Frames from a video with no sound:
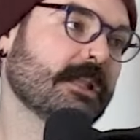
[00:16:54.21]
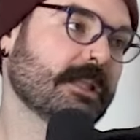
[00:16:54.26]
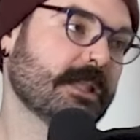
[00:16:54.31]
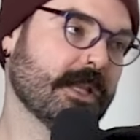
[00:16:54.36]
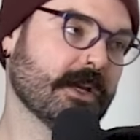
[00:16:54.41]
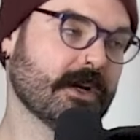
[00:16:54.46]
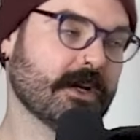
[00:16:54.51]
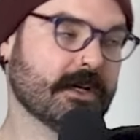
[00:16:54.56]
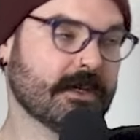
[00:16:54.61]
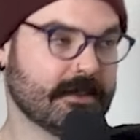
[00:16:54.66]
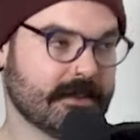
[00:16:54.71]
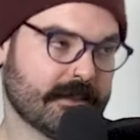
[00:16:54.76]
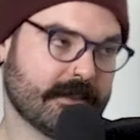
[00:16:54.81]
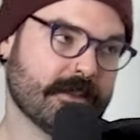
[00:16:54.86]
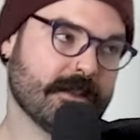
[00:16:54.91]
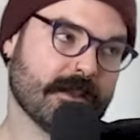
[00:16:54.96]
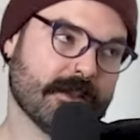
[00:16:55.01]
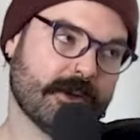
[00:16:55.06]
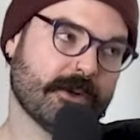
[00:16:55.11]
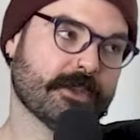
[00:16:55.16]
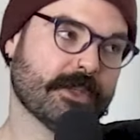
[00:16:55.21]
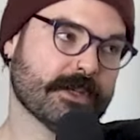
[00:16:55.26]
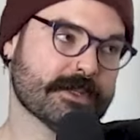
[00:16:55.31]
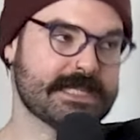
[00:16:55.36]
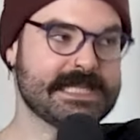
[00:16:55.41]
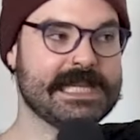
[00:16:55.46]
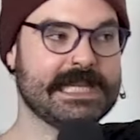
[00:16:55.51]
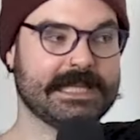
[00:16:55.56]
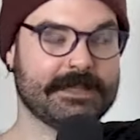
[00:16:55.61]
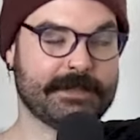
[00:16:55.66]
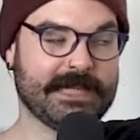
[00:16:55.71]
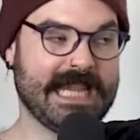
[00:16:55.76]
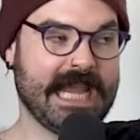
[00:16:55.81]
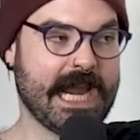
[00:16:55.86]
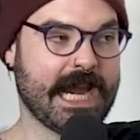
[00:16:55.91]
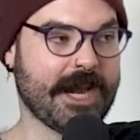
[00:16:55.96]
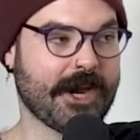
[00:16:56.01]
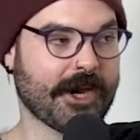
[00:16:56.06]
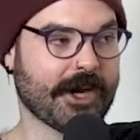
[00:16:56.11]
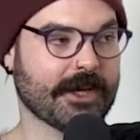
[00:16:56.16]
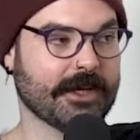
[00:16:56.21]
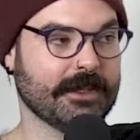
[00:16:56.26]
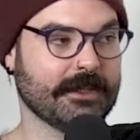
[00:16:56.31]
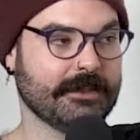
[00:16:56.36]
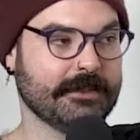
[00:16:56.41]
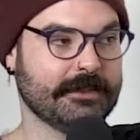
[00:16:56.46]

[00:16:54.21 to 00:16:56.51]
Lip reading: There's going to be hair